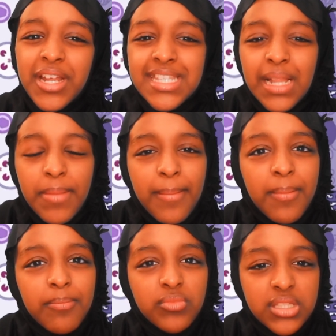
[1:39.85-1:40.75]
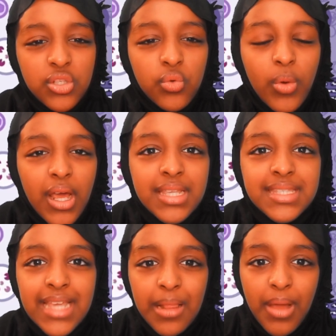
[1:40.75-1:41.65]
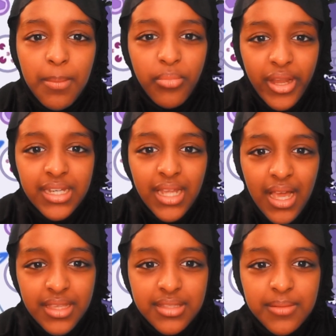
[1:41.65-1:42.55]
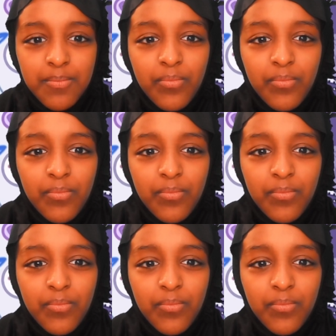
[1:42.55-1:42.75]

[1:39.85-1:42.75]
cell membrane does.